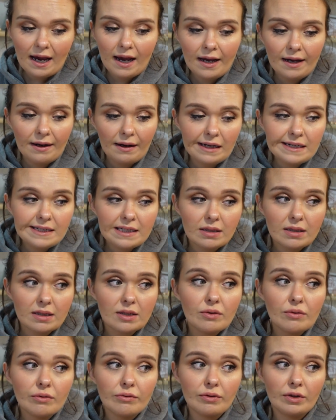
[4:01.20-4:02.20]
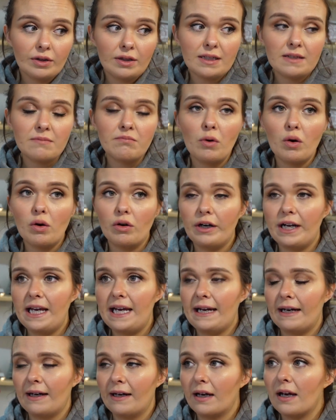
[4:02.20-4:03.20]
I did the school run this
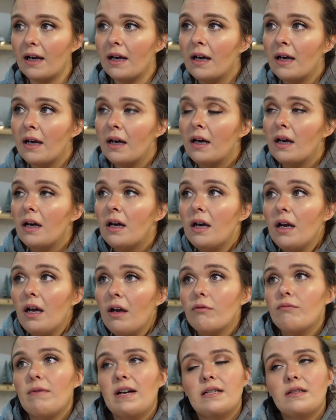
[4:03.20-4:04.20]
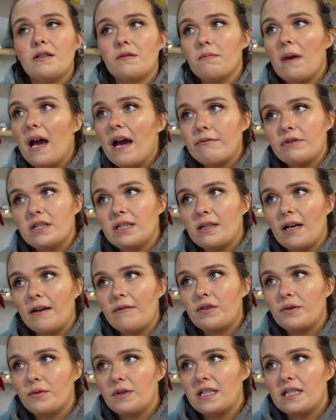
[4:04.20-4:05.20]
morning, ran some errands
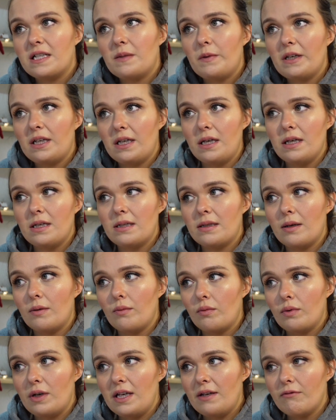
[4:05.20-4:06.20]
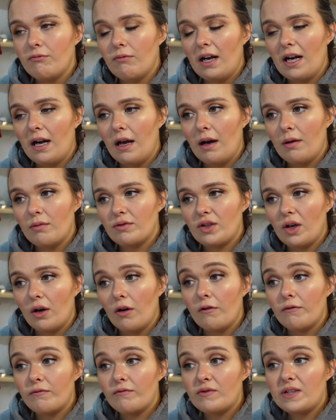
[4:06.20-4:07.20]
afterwards because we ran out
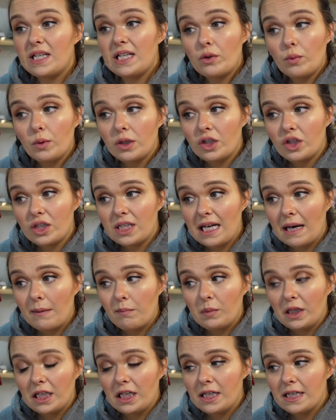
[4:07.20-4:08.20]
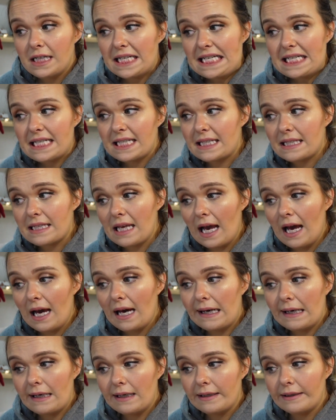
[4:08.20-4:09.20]
of dishwasher tablets,
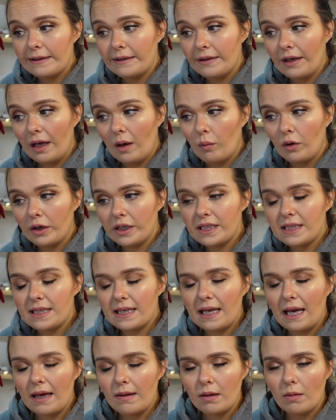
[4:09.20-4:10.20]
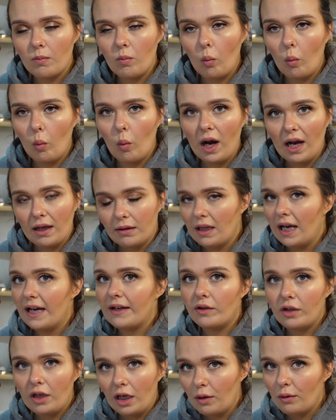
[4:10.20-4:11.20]
and I wanted to get them while
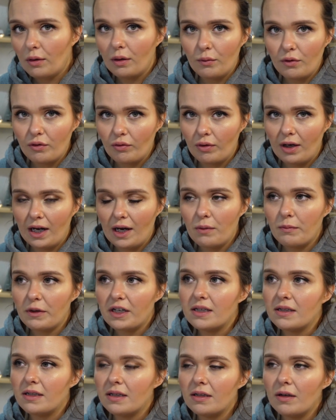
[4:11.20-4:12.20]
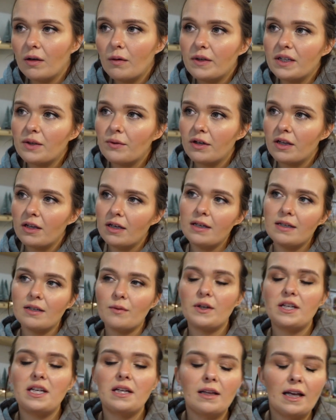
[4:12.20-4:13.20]
I knew that we'd run out, because it's always one of those
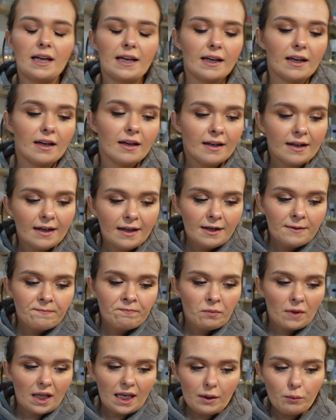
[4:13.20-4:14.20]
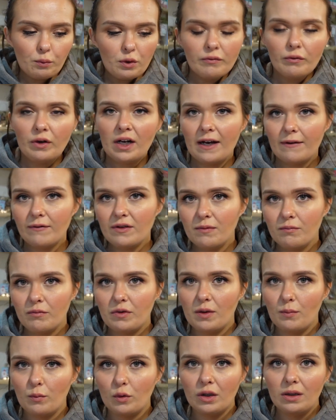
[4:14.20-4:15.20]
where you're like, if we run out of
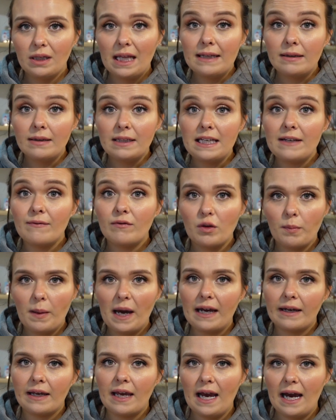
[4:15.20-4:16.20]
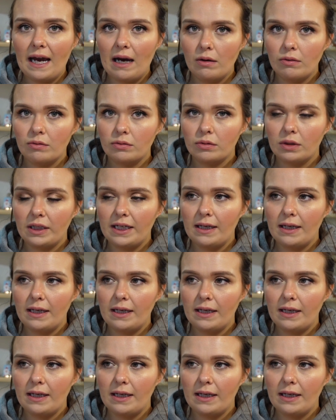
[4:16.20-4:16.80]
something, we'll like leave the packet out,